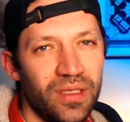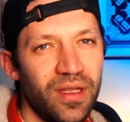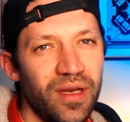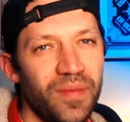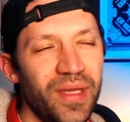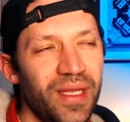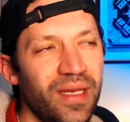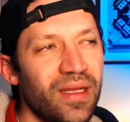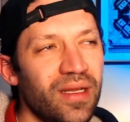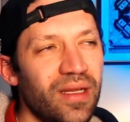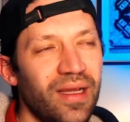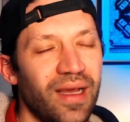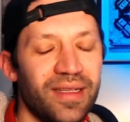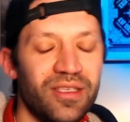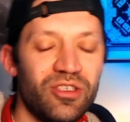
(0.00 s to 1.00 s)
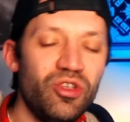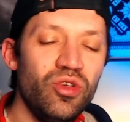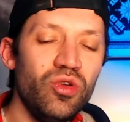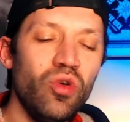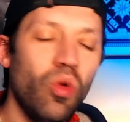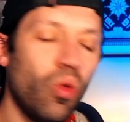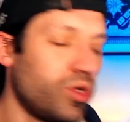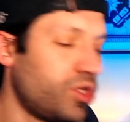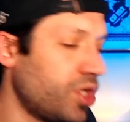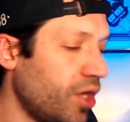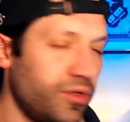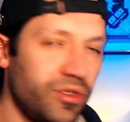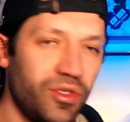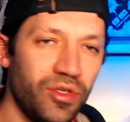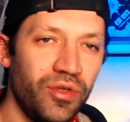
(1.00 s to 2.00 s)
know what I mean? It's do or
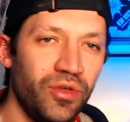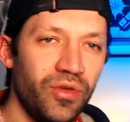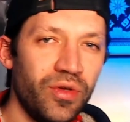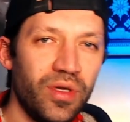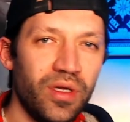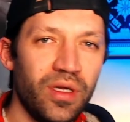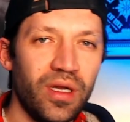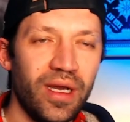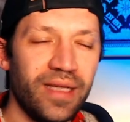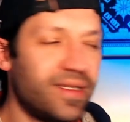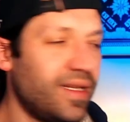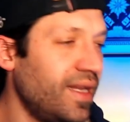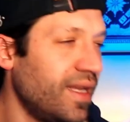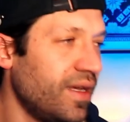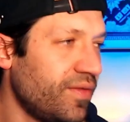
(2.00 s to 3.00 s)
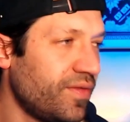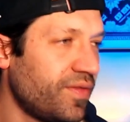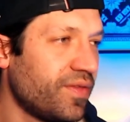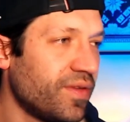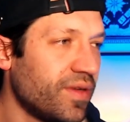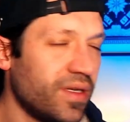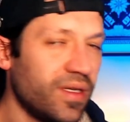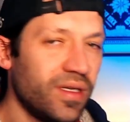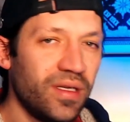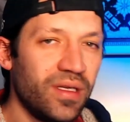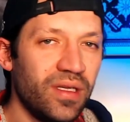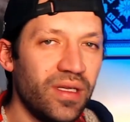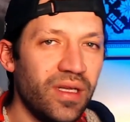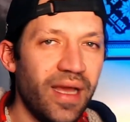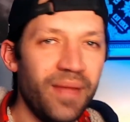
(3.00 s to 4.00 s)
don't do. It's live
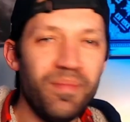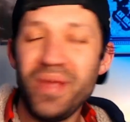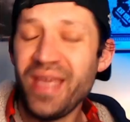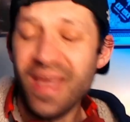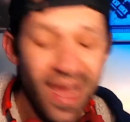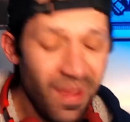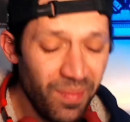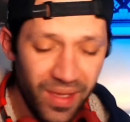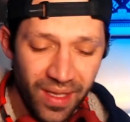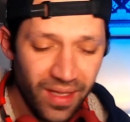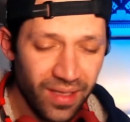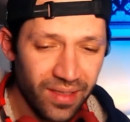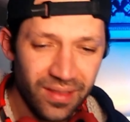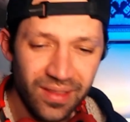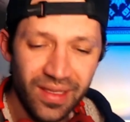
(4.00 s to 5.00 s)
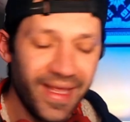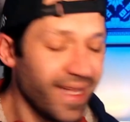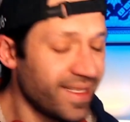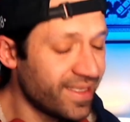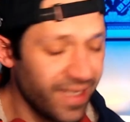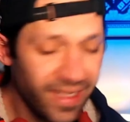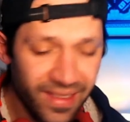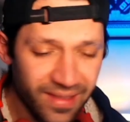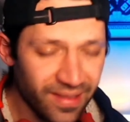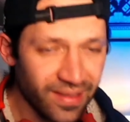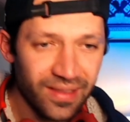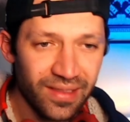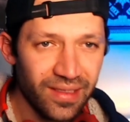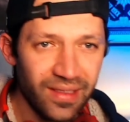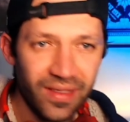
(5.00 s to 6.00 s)
and be happy. That's it.
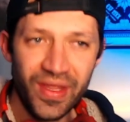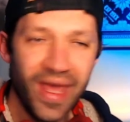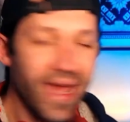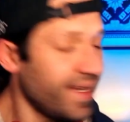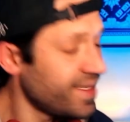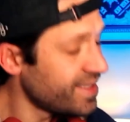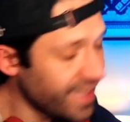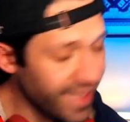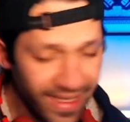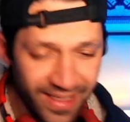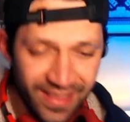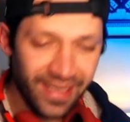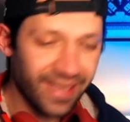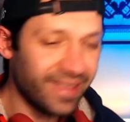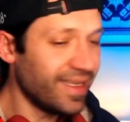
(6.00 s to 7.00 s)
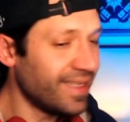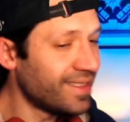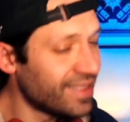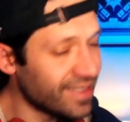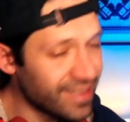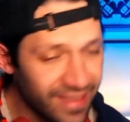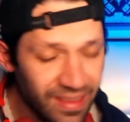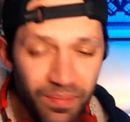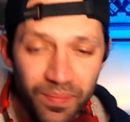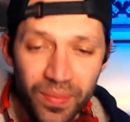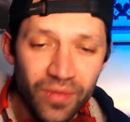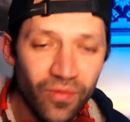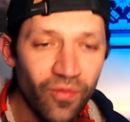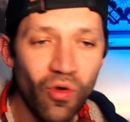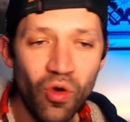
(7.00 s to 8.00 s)
That is it. It's, it's a
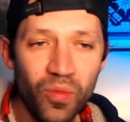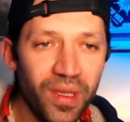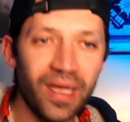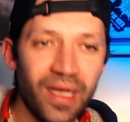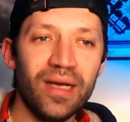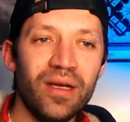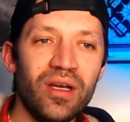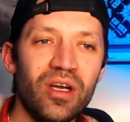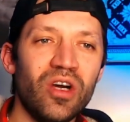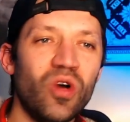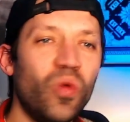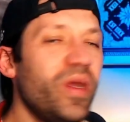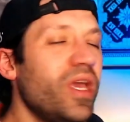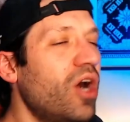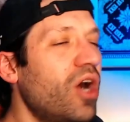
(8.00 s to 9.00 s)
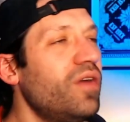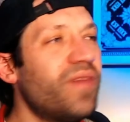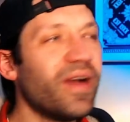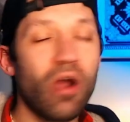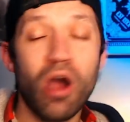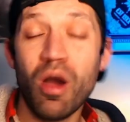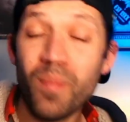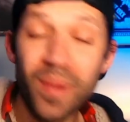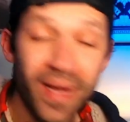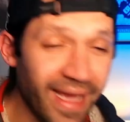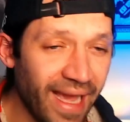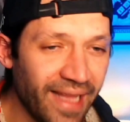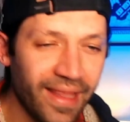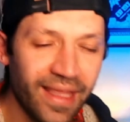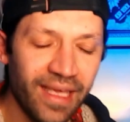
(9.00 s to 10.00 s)
simple formula. We
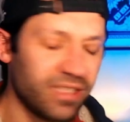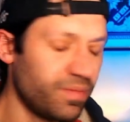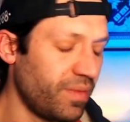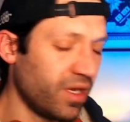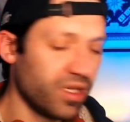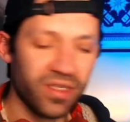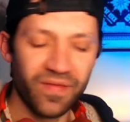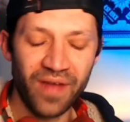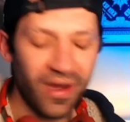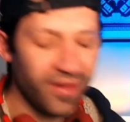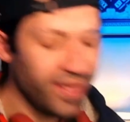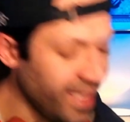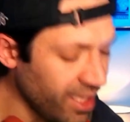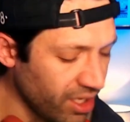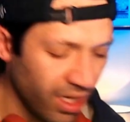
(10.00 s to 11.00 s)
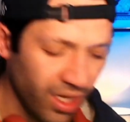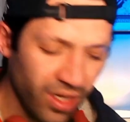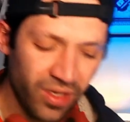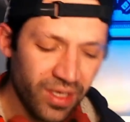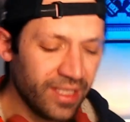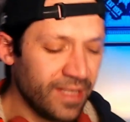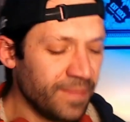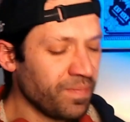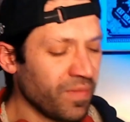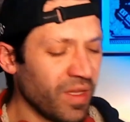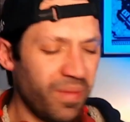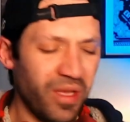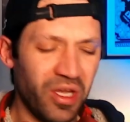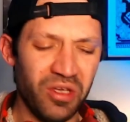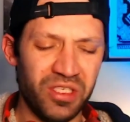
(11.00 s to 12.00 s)
overcomplicate things because of our ego,
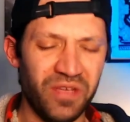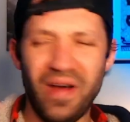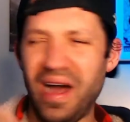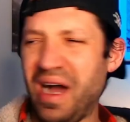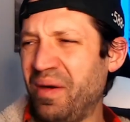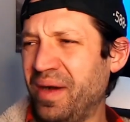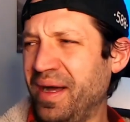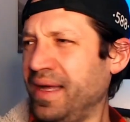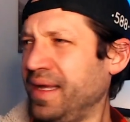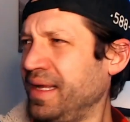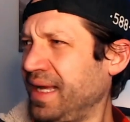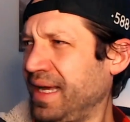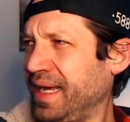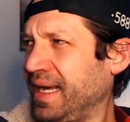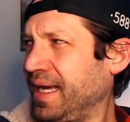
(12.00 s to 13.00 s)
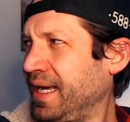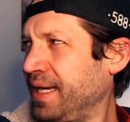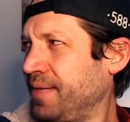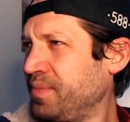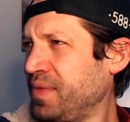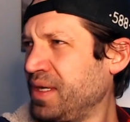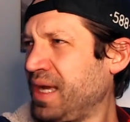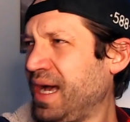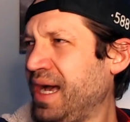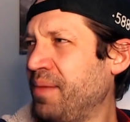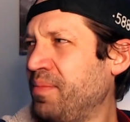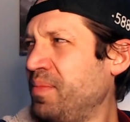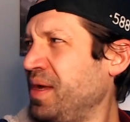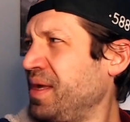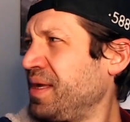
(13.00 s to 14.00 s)
because of our uh, um,
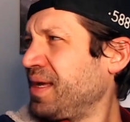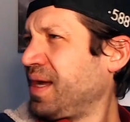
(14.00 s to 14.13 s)
um,